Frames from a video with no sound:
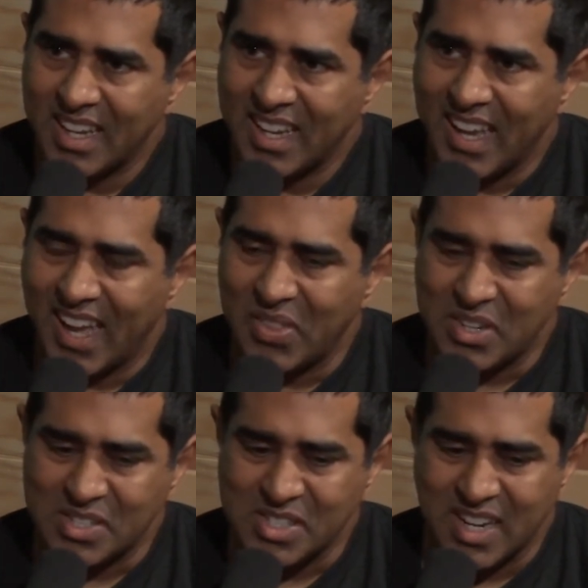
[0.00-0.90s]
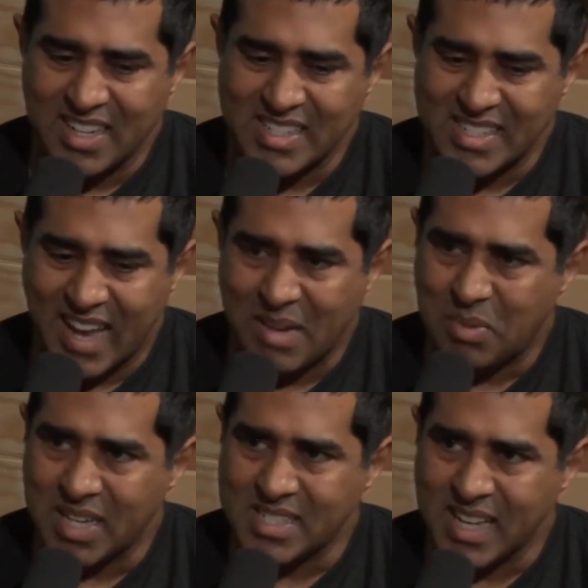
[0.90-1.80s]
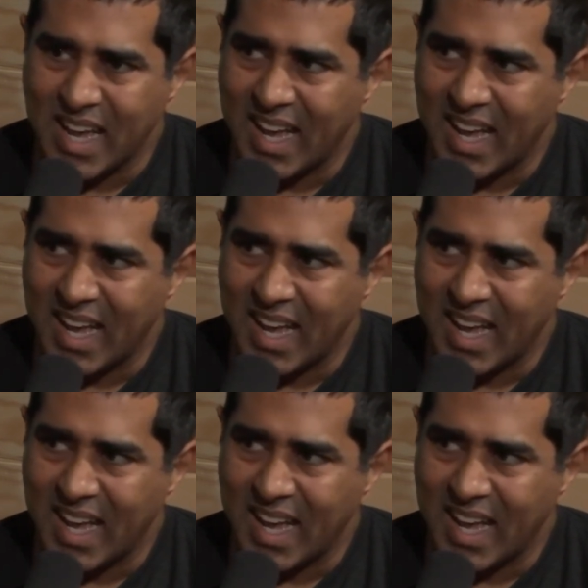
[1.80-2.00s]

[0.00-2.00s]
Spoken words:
And they're sitting side by side.